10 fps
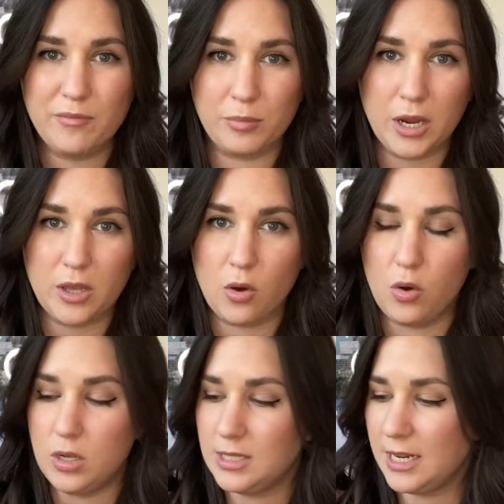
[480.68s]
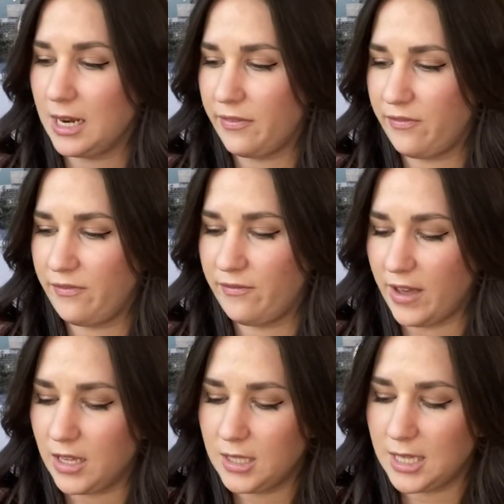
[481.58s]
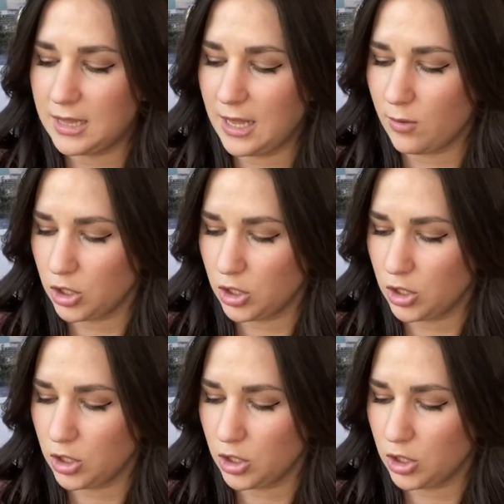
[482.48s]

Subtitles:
bright gold, and I felt that they were